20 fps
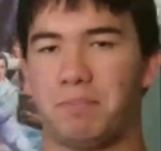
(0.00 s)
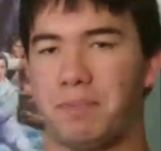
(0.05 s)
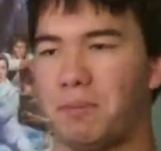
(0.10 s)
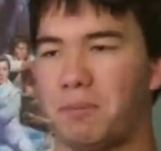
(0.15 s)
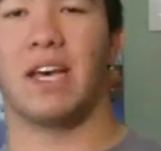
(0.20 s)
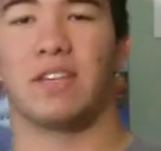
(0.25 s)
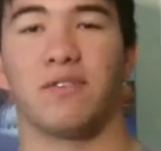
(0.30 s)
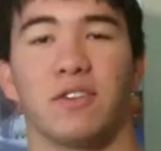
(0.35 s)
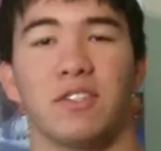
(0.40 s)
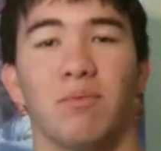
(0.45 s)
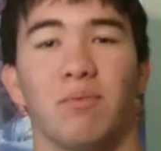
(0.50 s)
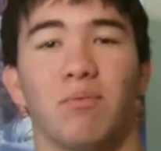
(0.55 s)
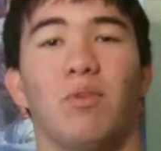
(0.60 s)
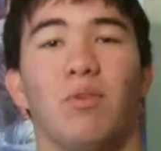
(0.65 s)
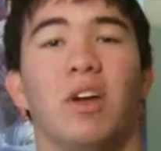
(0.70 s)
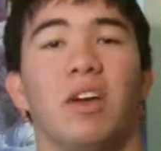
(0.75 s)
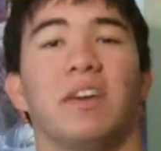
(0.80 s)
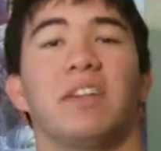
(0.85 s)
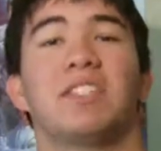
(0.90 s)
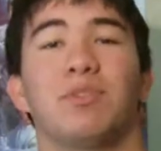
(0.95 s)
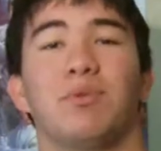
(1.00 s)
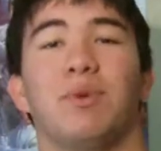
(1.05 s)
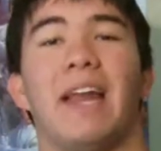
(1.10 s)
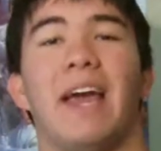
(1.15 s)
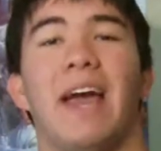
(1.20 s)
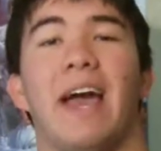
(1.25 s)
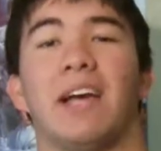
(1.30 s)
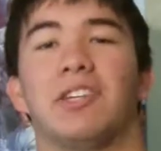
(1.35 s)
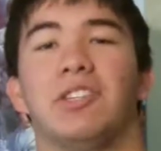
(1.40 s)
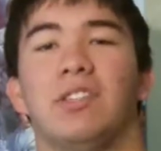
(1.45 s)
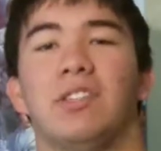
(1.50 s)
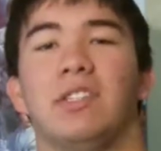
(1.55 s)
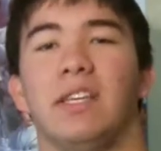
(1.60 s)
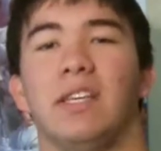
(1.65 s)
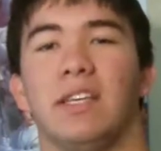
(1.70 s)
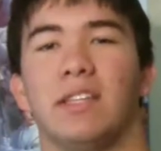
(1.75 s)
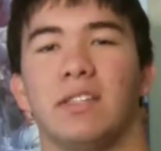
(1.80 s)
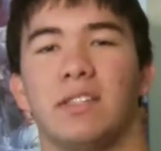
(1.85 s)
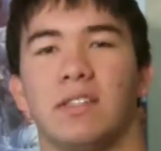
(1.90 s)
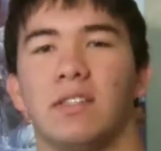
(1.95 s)
psh, psh, for some really sweet action
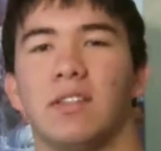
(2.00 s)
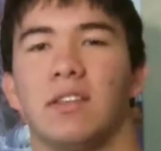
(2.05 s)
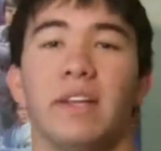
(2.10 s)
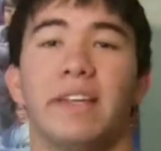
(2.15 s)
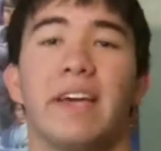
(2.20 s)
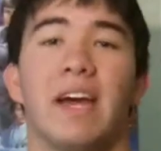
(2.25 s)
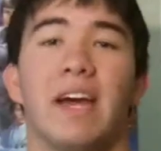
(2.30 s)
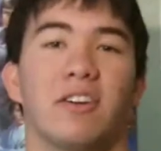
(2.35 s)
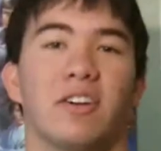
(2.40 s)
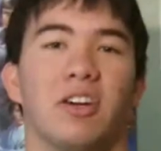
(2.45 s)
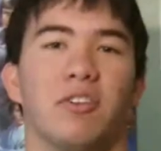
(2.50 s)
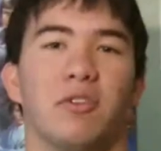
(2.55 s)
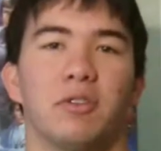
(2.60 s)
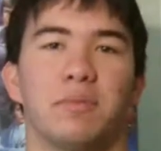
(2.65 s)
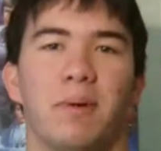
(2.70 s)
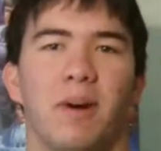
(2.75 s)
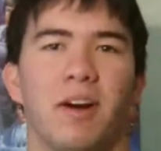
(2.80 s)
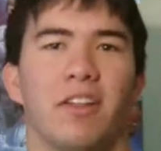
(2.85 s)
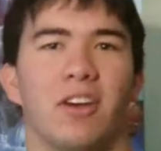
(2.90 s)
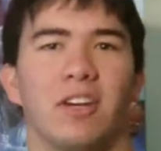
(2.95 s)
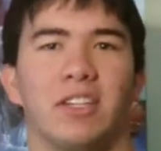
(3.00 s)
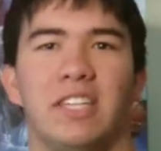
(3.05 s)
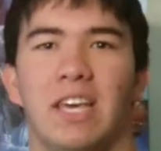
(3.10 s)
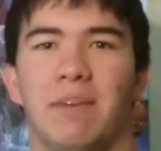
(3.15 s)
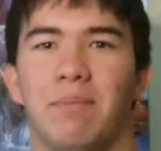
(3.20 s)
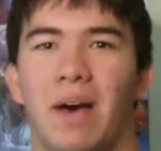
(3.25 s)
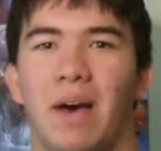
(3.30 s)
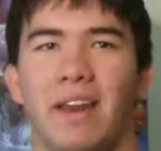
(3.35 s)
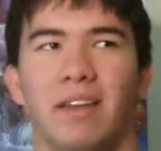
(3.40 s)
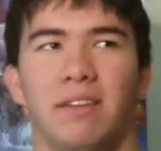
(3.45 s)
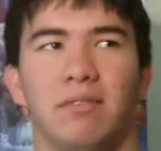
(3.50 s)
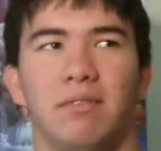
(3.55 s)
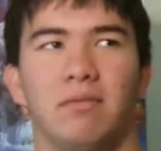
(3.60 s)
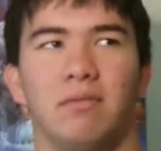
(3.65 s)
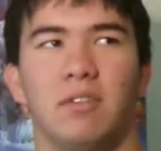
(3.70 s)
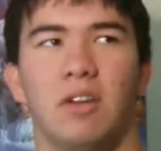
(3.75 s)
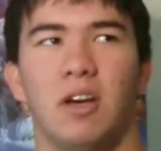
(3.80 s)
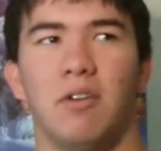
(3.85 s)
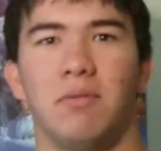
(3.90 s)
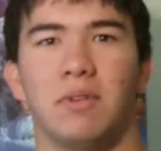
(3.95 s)
scenes. One character who was part of their team I didn't
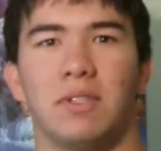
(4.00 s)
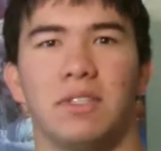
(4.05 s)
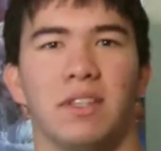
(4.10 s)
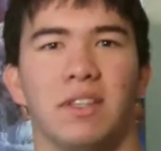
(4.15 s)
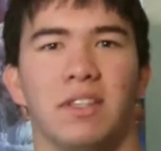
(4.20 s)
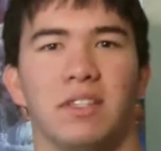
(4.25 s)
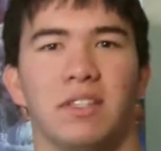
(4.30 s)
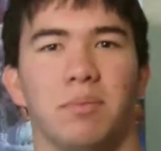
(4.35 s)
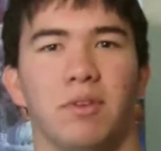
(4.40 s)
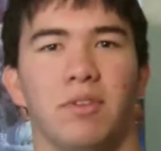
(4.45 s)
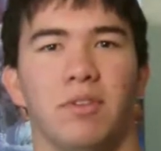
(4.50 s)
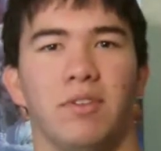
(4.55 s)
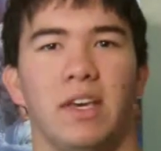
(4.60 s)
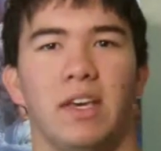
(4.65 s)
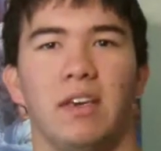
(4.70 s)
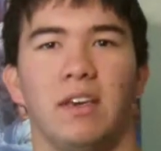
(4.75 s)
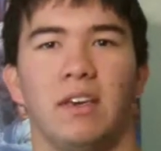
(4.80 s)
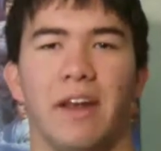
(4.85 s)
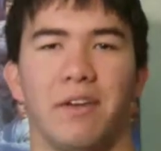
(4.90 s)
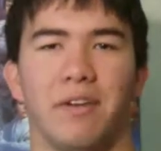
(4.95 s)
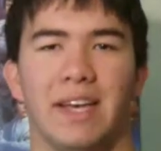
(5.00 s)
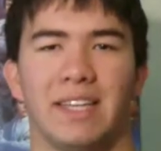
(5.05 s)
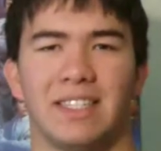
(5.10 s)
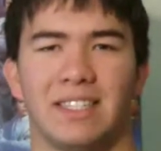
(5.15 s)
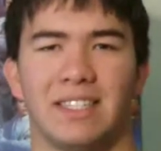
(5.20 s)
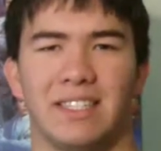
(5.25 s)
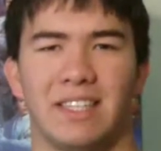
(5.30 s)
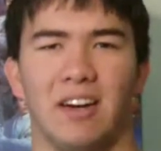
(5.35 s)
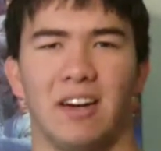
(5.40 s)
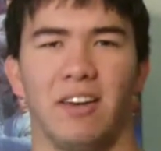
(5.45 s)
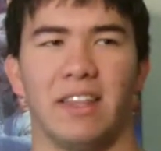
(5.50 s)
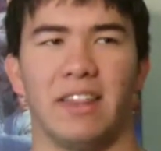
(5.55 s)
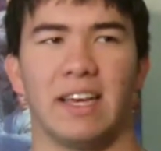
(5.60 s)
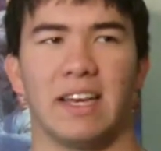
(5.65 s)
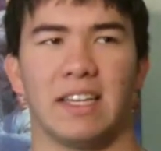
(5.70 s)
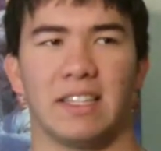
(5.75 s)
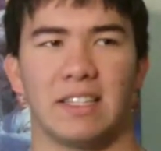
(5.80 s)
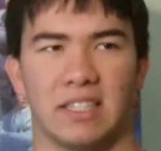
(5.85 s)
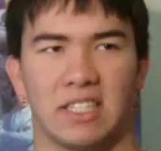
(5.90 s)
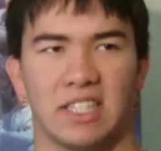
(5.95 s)
know was in this movie. I don't necessarily
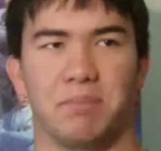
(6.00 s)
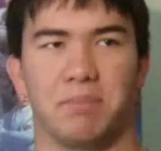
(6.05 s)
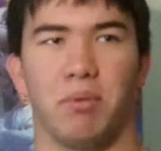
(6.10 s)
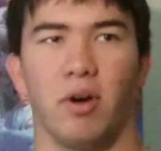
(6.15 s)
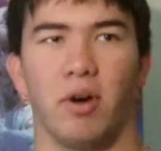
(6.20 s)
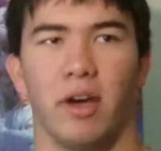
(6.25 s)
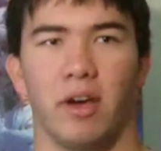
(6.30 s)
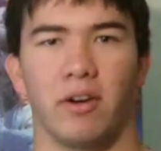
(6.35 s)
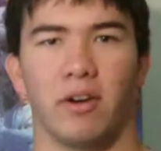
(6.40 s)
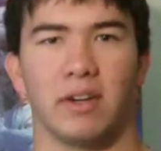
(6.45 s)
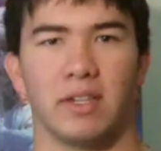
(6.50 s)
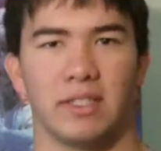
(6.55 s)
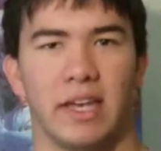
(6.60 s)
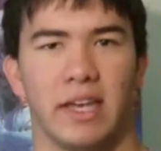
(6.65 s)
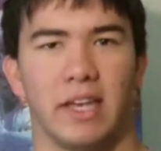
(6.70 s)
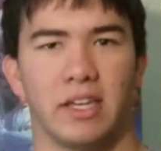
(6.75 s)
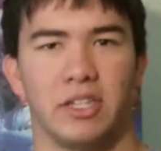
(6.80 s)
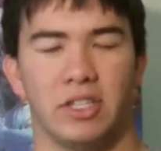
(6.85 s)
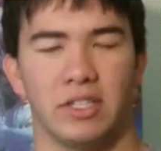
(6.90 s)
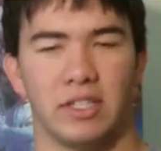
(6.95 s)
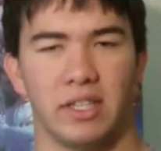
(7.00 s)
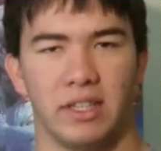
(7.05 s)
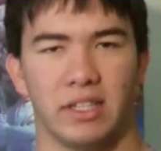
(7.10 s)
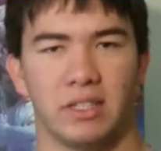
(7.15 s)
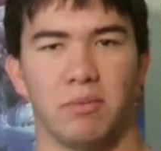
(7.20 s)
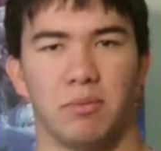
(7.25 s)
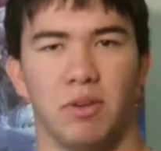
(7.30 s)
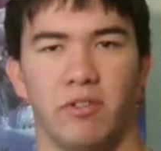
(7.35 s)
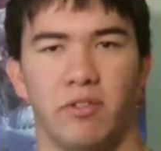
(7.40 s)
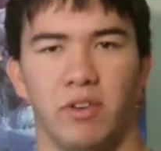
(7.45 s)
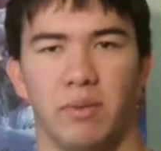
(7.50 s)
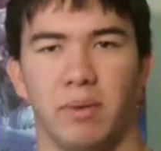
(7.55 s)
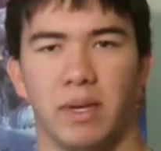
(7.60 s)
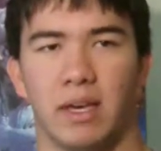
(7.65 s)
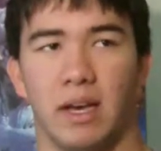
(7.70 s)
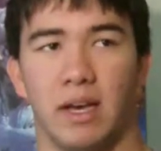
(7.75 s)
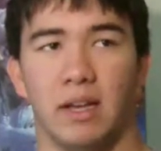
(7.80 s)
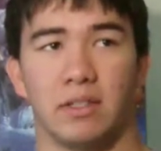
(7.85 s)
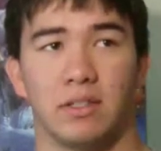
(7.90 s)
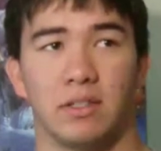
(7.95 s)
think it's a spoiler to say that she's in this movie,
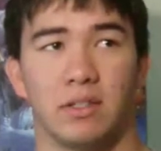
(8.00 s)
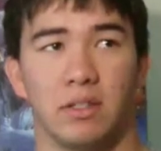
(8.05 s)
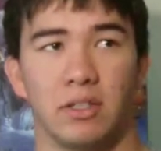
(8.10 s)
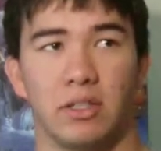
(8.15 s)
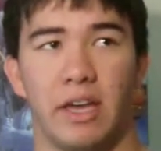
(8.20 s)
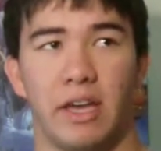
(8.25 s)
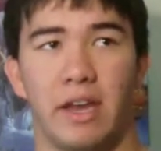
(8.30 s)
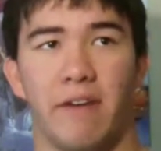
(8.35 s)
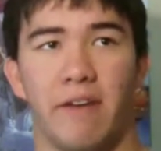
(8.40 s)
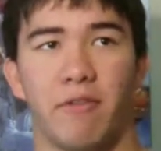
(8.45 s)
because they